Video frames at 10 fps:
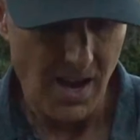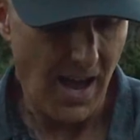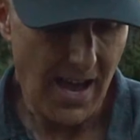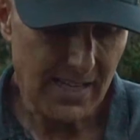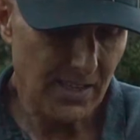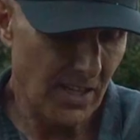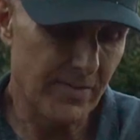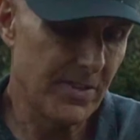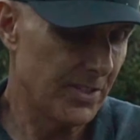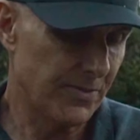I
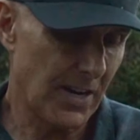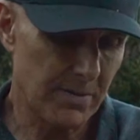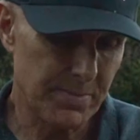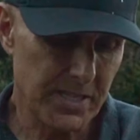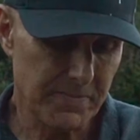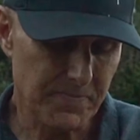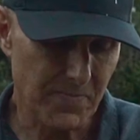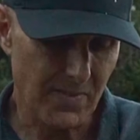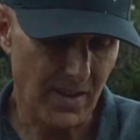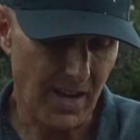love this fire pit.
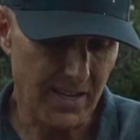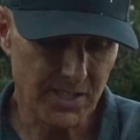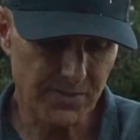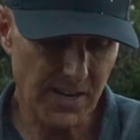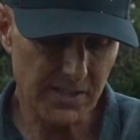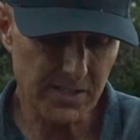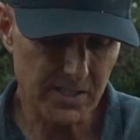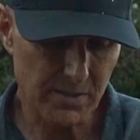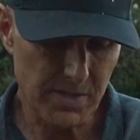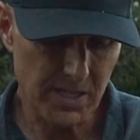I just found it
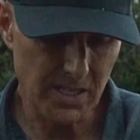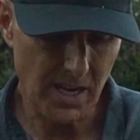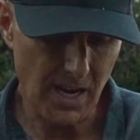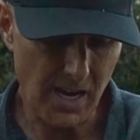to be